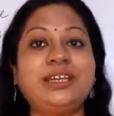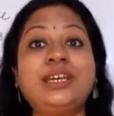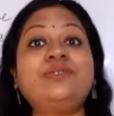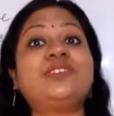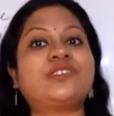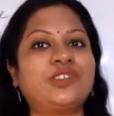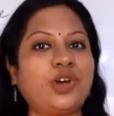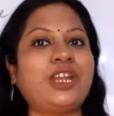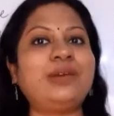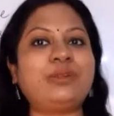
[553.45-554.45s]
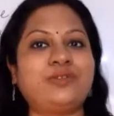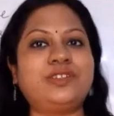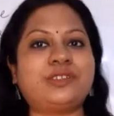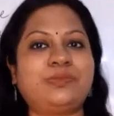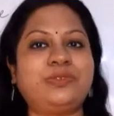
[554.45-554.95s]
give the synonym
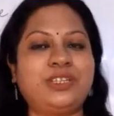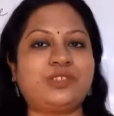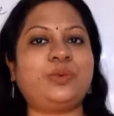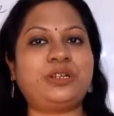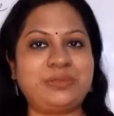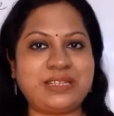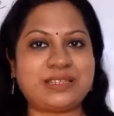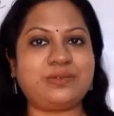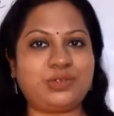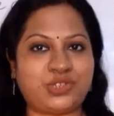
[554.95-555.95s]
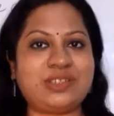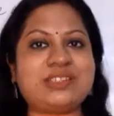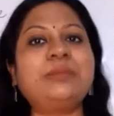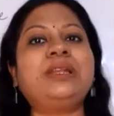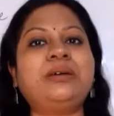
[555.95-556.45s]
of this word means, which is a
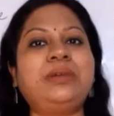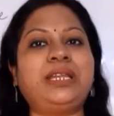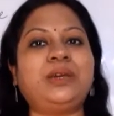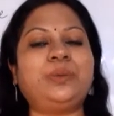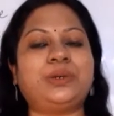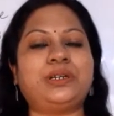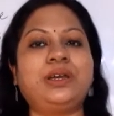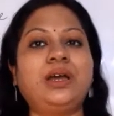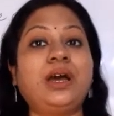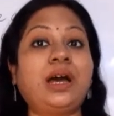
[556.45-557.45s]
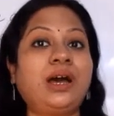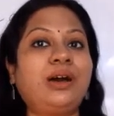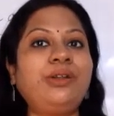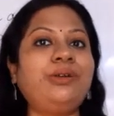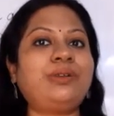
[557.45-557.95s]
similar meaning word.
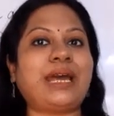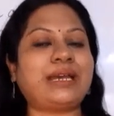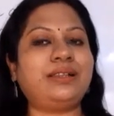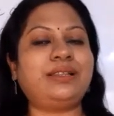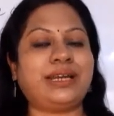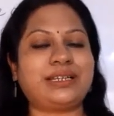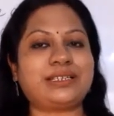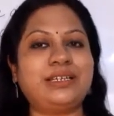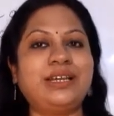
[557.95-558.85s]
How do you tackle that?